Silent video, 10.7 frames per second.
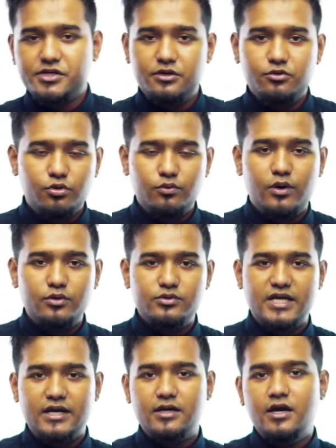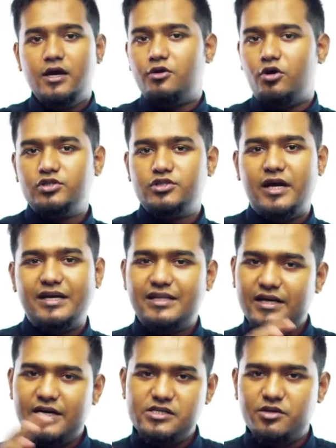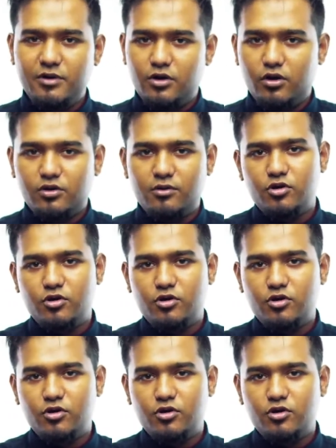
you don't want to send roger@gmail.com,